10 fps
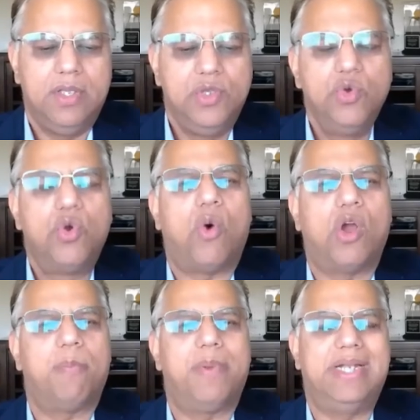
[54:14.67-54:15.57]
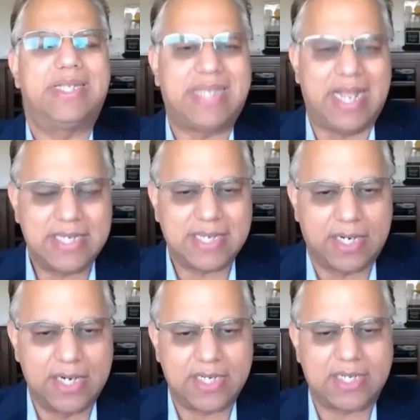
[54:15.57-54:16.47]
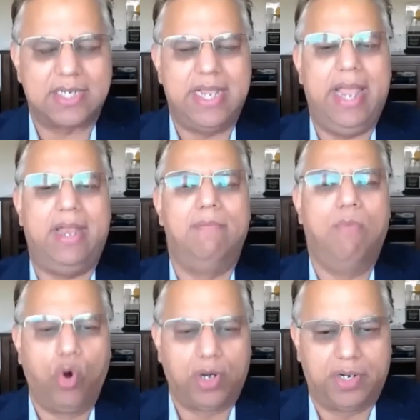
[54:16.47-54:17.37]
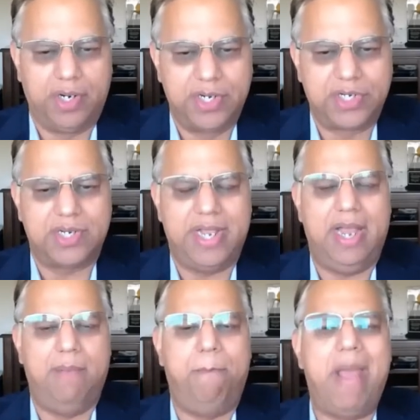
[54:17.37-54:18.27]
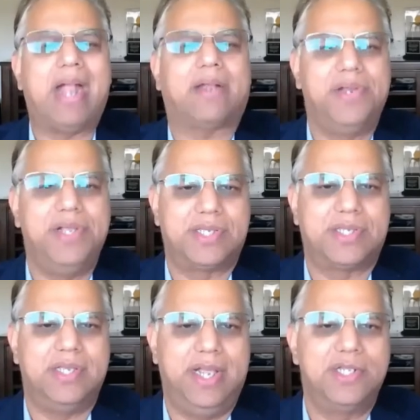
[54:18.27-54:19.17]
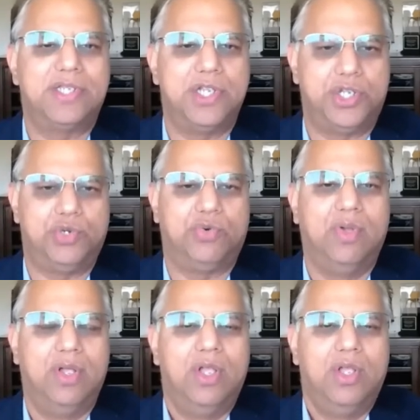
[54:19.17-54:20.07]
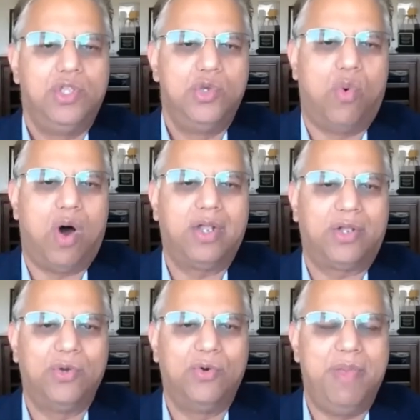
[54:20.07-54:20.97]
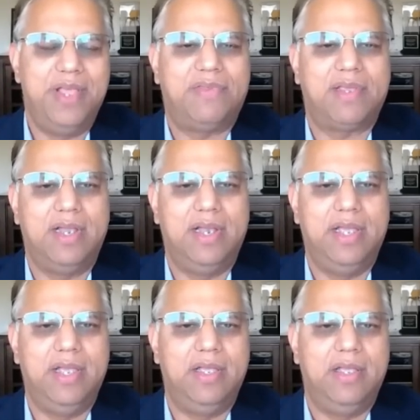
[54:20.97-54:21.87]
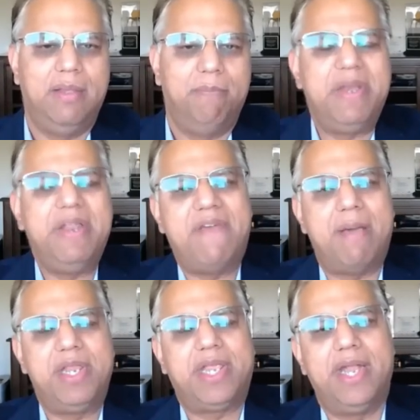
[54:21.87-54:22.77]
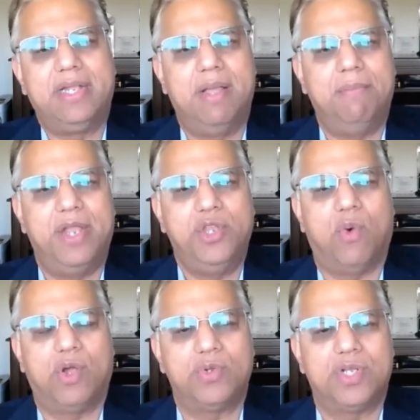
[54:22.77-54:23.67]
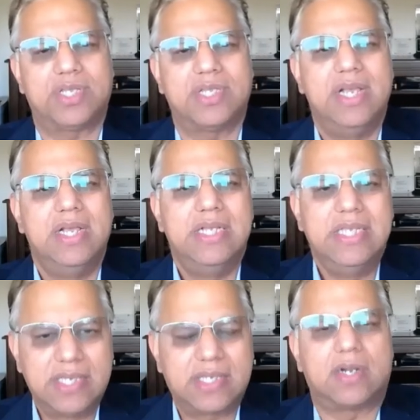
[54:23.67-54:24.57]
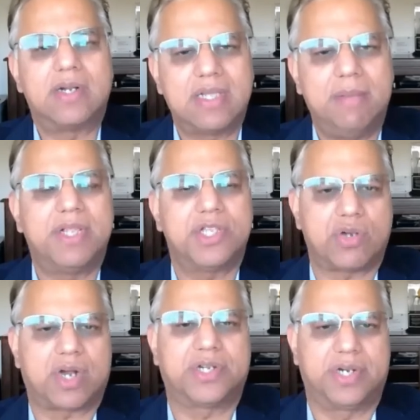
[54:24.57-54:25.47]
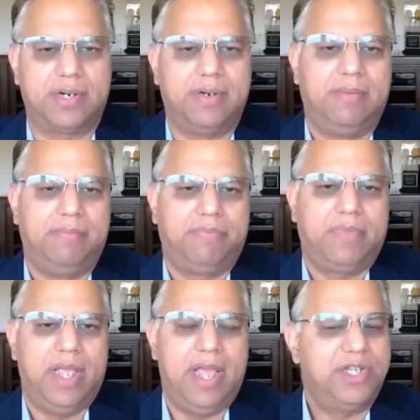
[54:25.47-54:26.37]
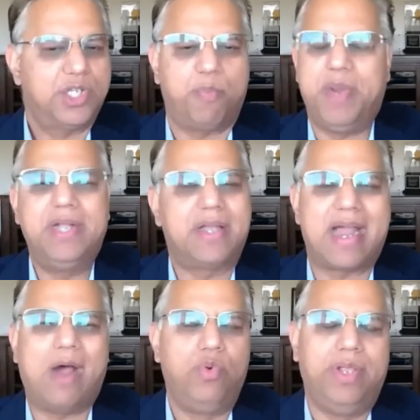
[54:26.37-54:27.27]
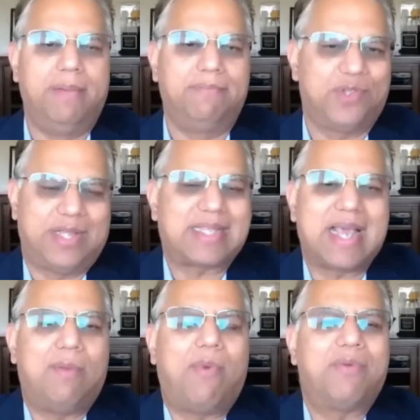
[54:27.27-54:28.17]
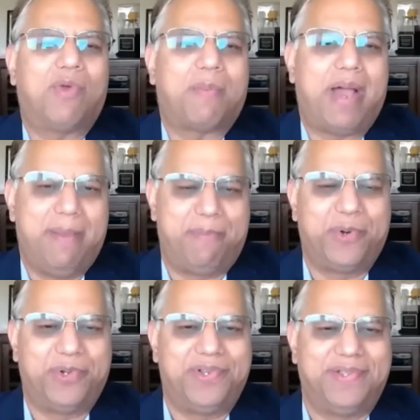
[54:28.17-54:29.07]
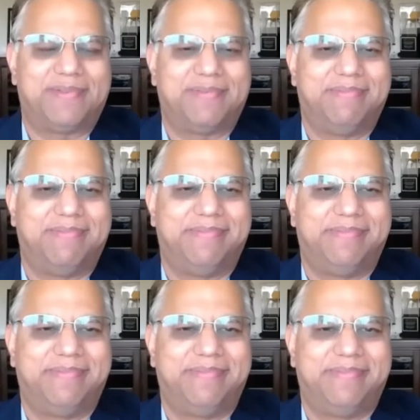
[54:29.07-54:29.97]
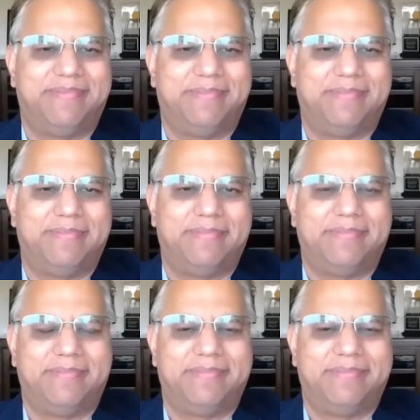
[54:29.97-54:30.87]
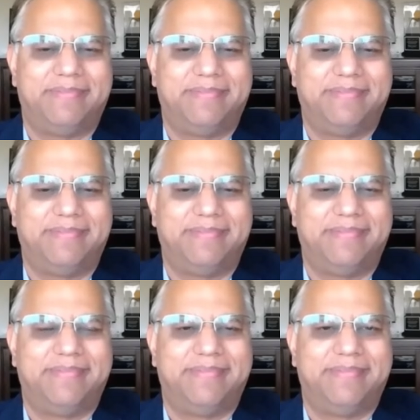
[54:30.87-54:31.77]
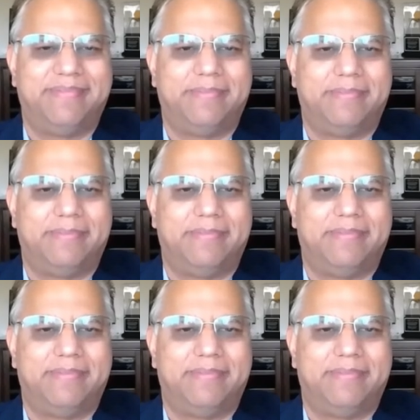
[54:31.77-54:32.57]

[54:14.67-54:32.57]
you don't want to print sensors and motors and batteries in situ. You want to basically prefabricate them and you want to just insert them in the structure and just print around them. So that's kind of what, what my approach is. Okay. And uh, you know the